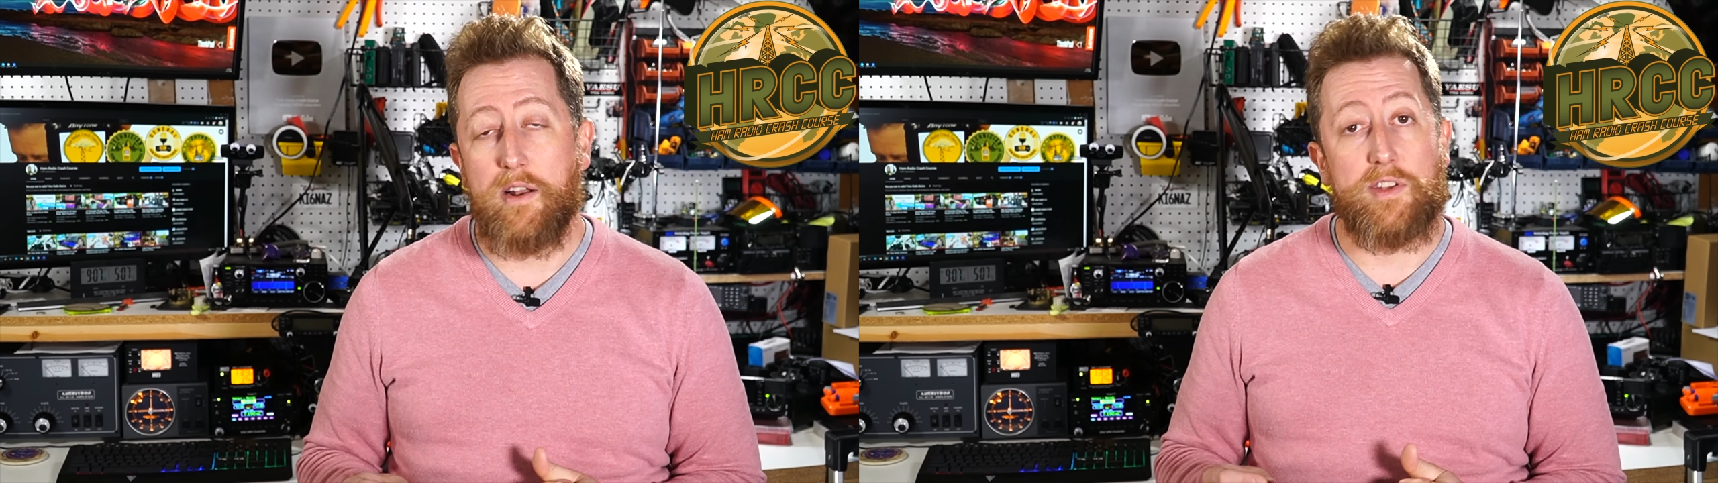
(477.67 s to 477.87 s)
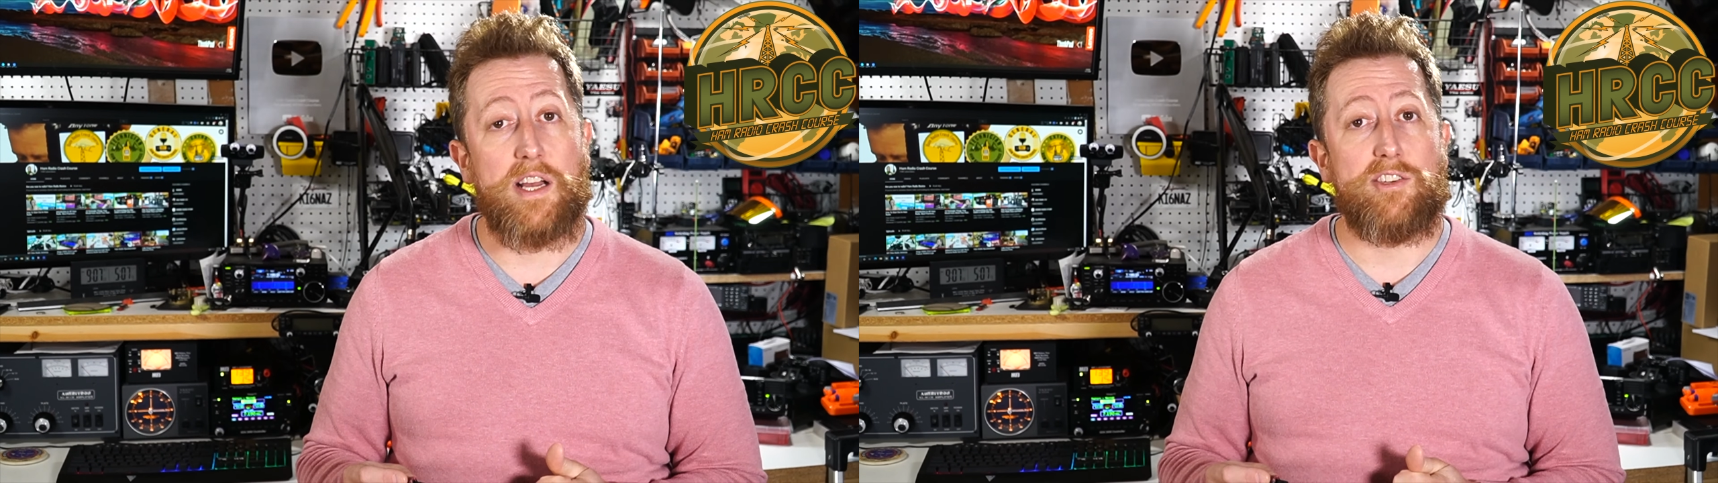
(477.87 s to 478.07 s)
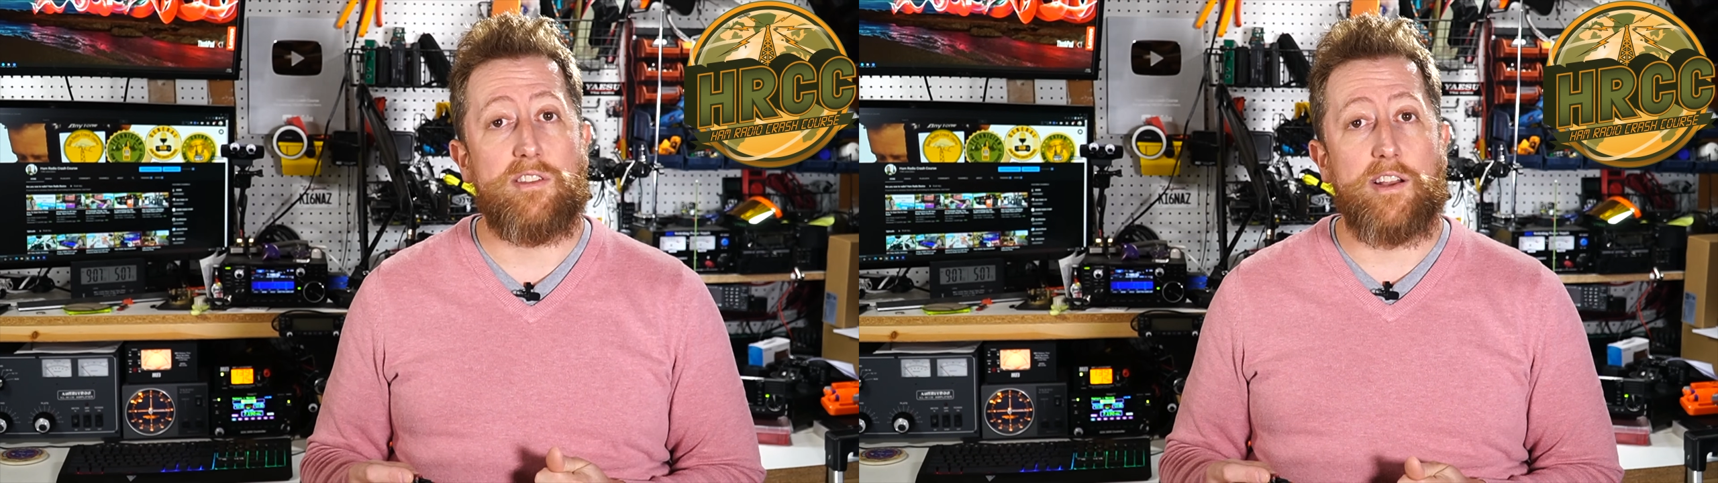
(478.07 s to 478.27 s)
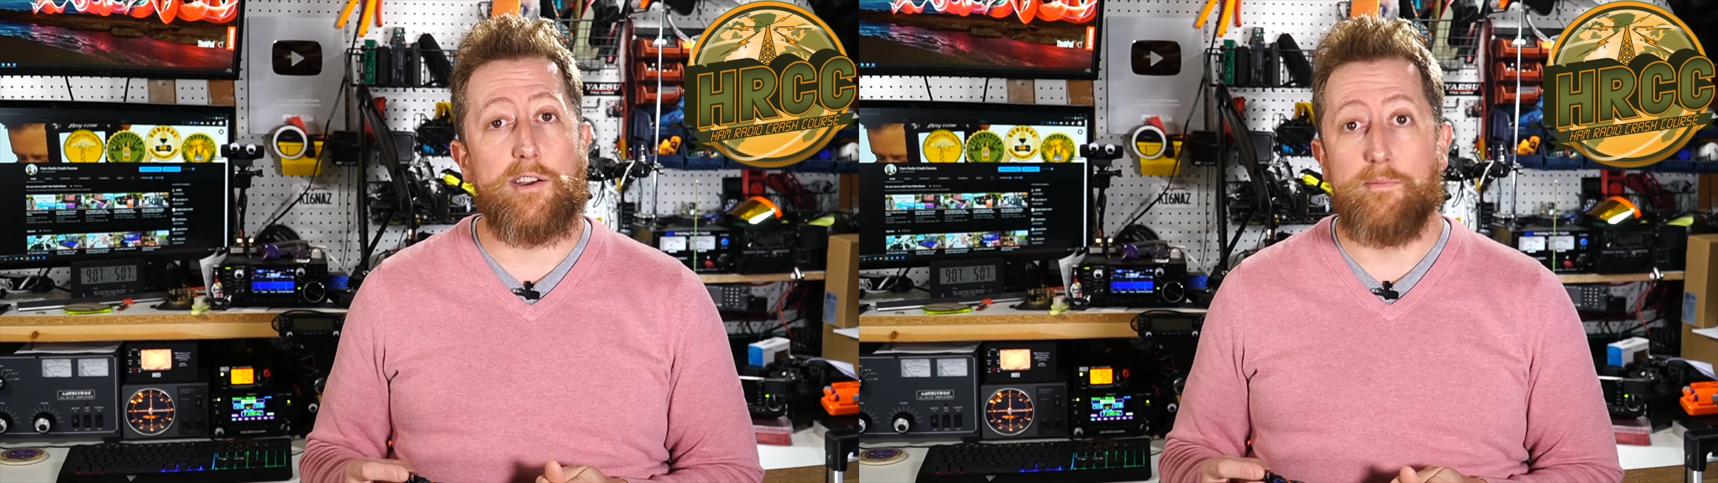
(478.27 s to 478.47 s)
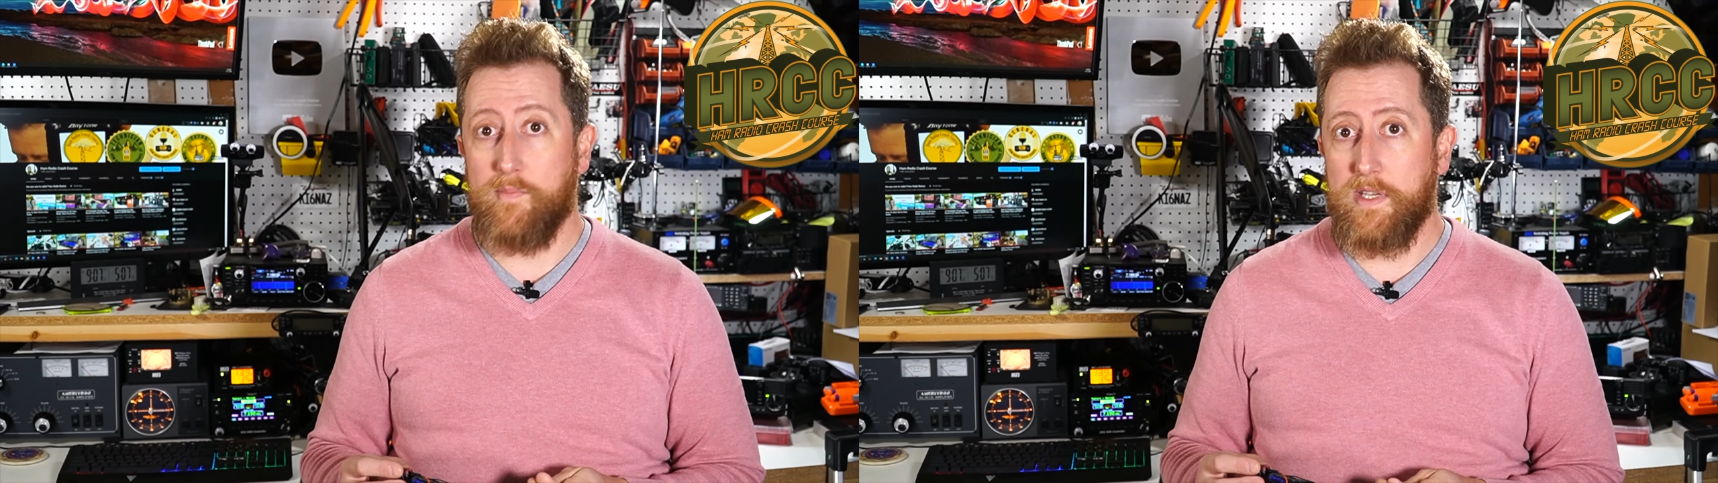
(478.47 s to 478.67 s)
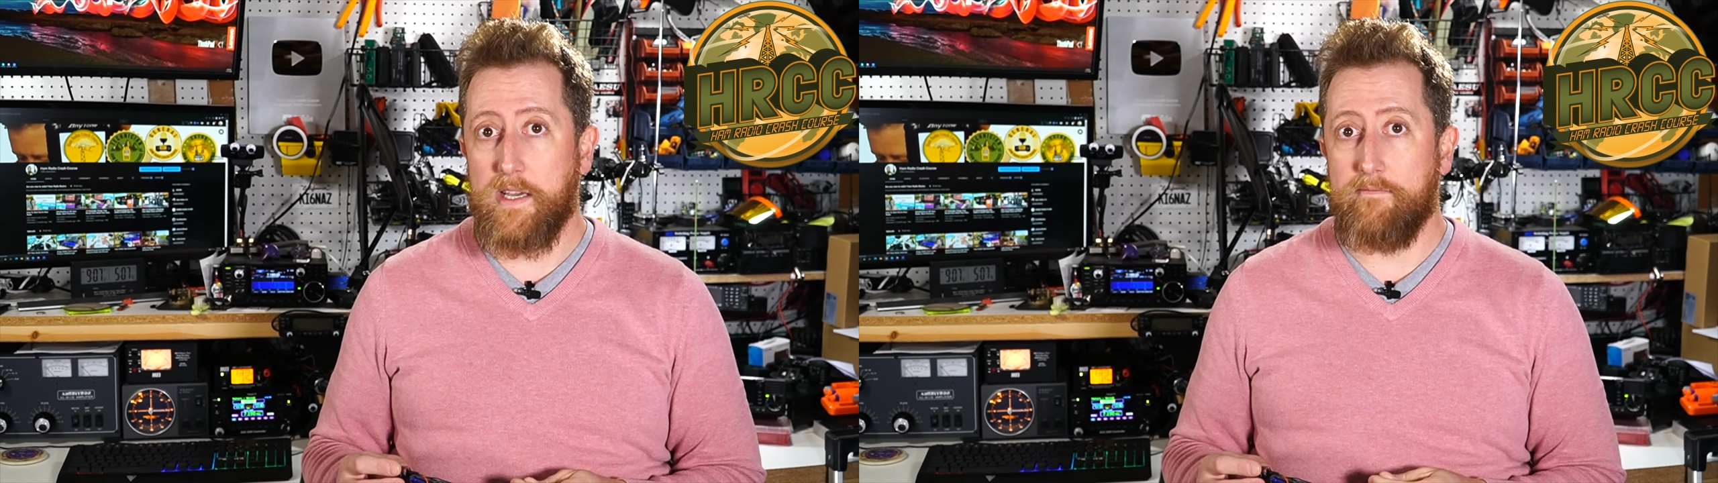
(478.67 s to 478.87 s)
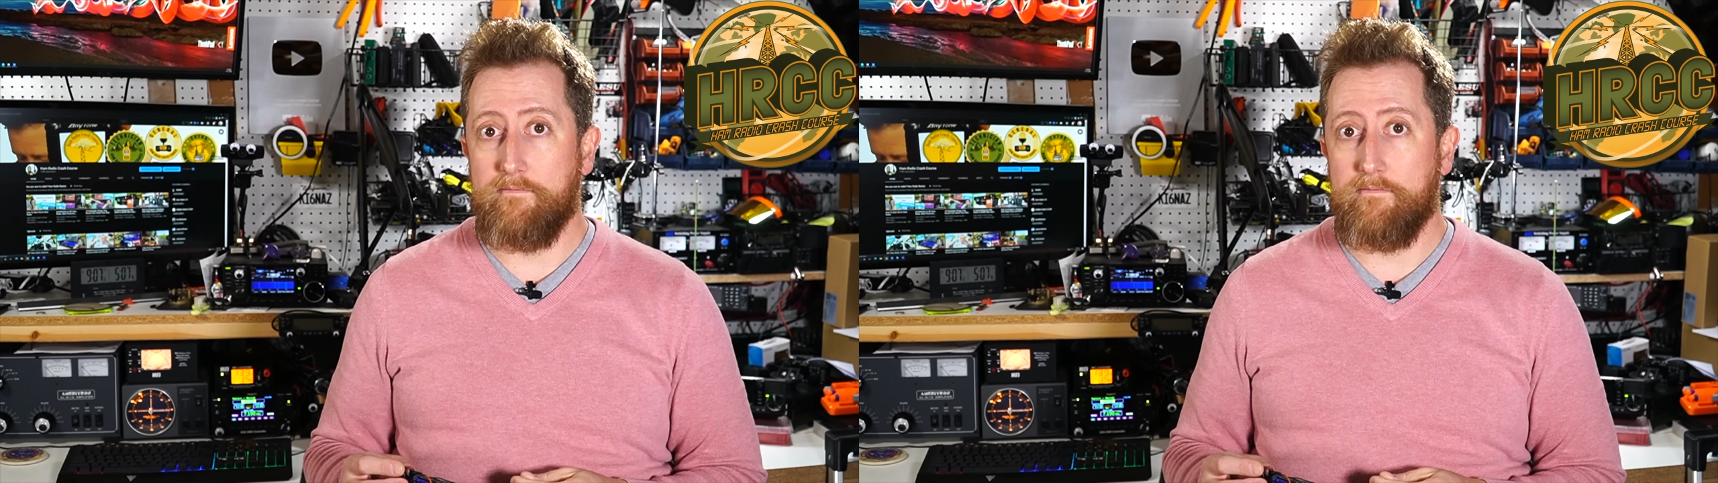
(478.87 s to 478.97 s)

and I'll talk to you later. See ya.